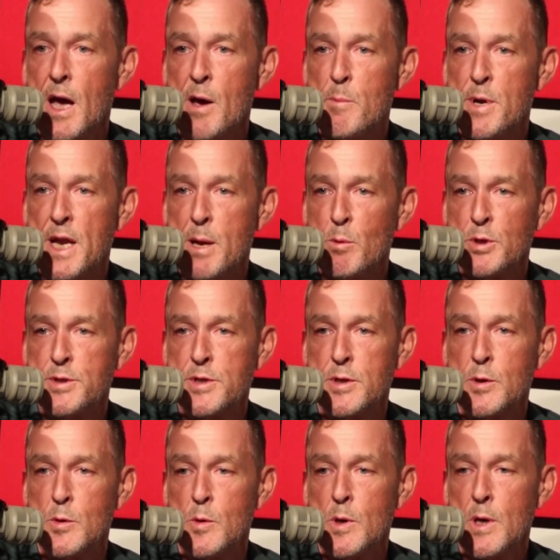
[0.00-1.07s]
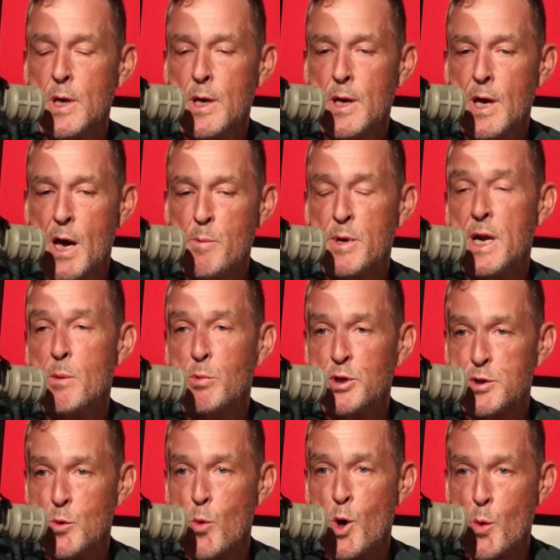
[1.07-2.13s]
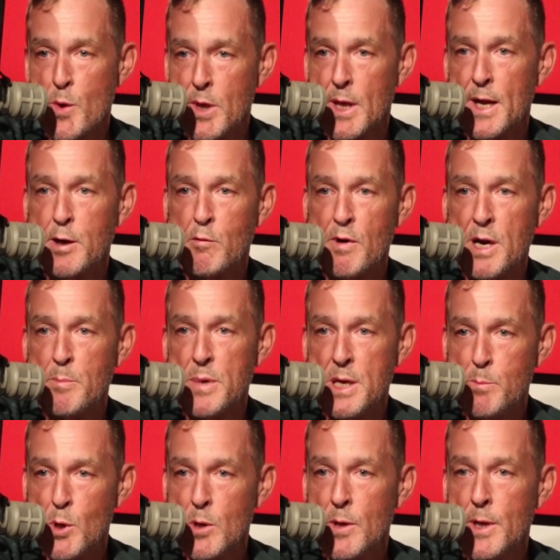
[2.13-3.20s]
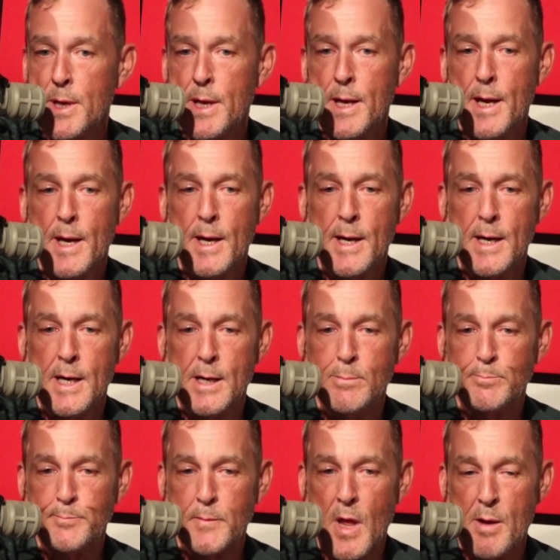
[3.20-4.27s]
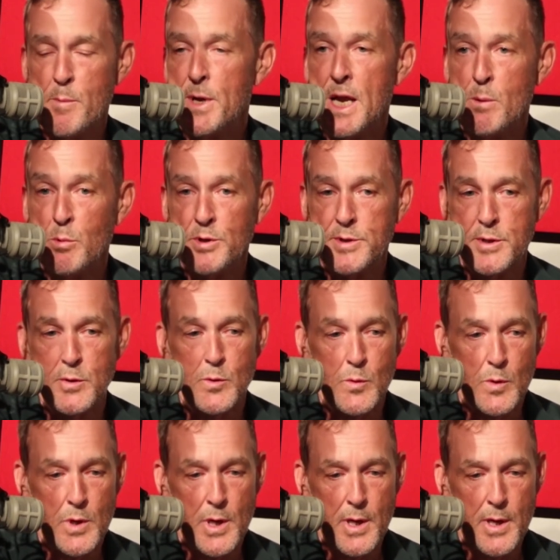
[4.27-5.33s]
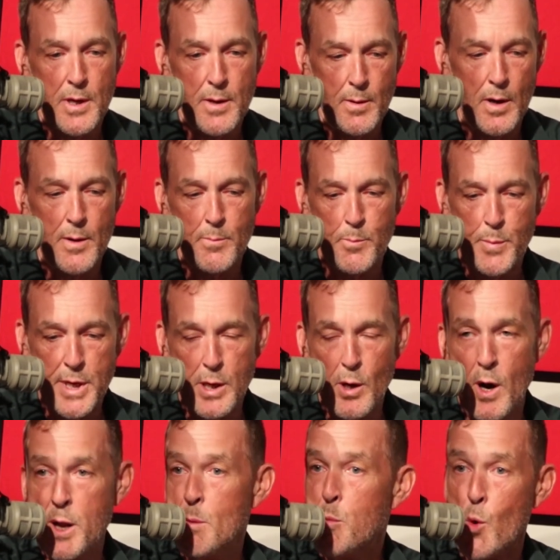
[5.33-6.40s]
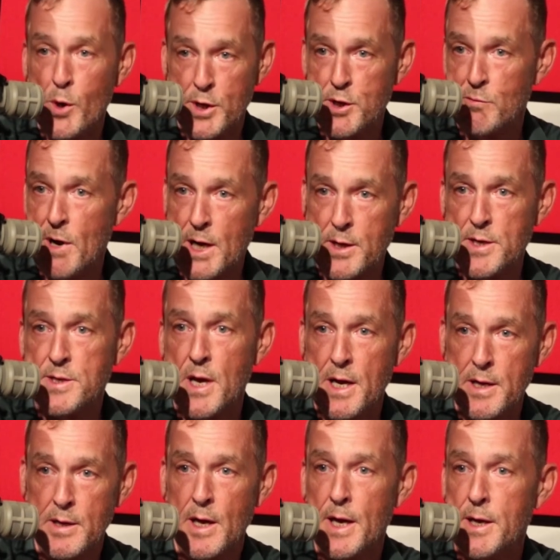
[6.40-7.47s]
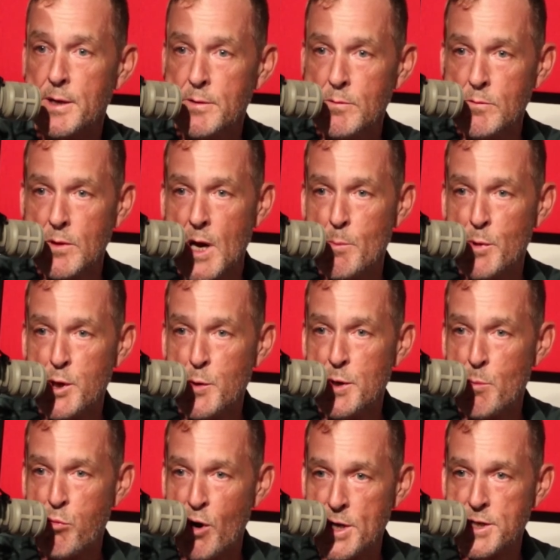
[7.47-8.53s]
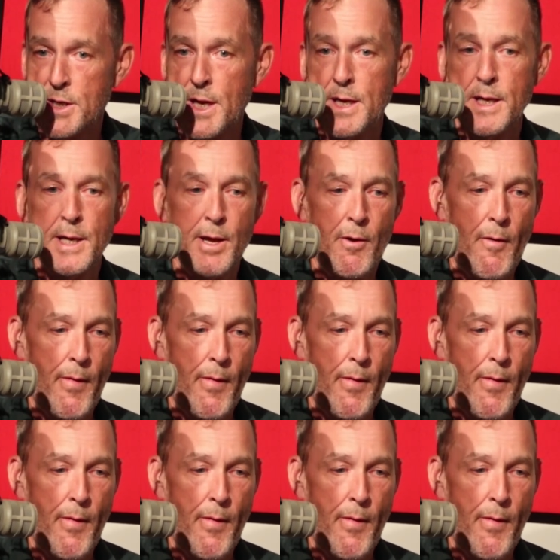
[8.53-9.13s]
I've been able to work with a lot of great people. I've been able to be on the board of directors. I'm a unit president.